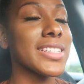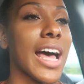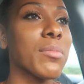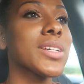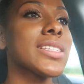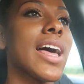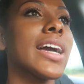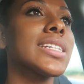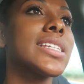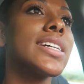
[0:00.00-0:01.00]
because I'm just
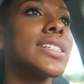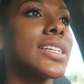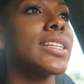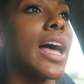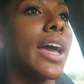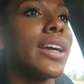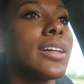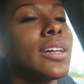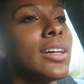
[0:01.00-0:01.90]
like, seriously, like,